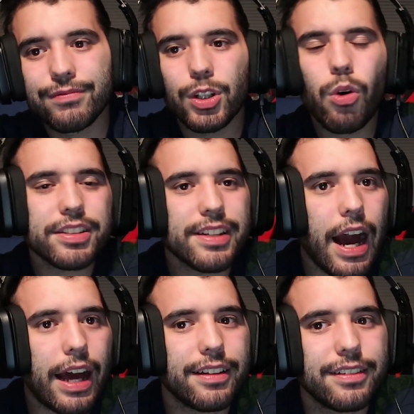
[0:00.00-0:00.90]
team, of course
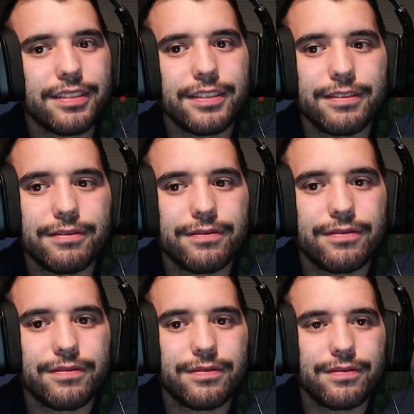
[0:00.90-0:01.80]
not! still
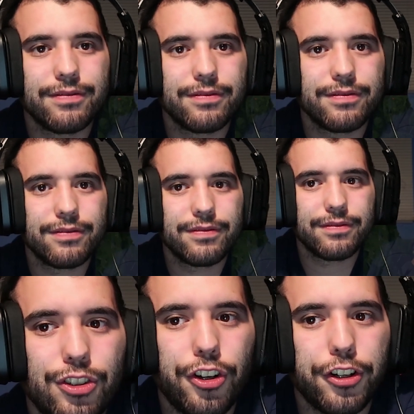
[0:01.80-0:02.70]
just brats.
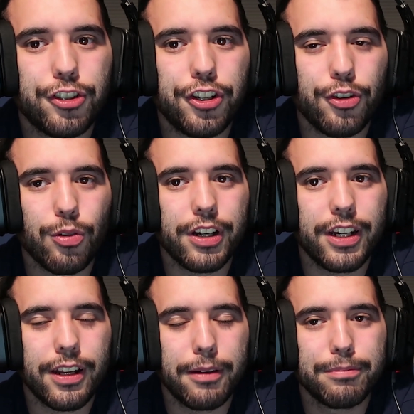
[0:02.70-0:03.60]
Should have
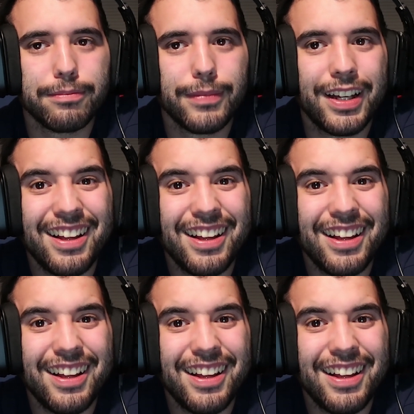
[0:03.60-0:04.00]
Chidori them.